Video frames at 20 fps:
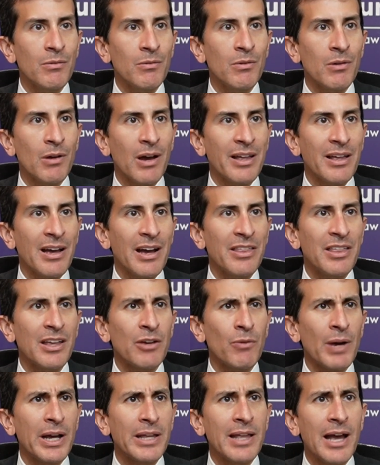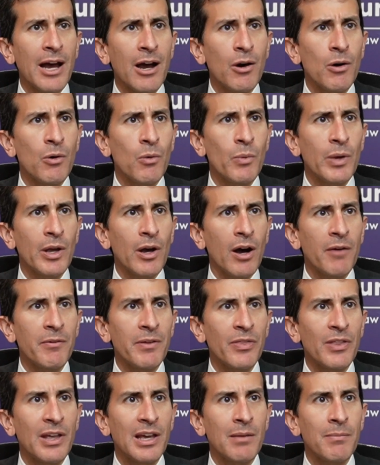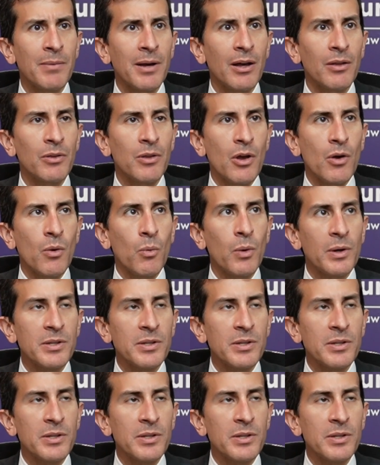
I think right now we often think about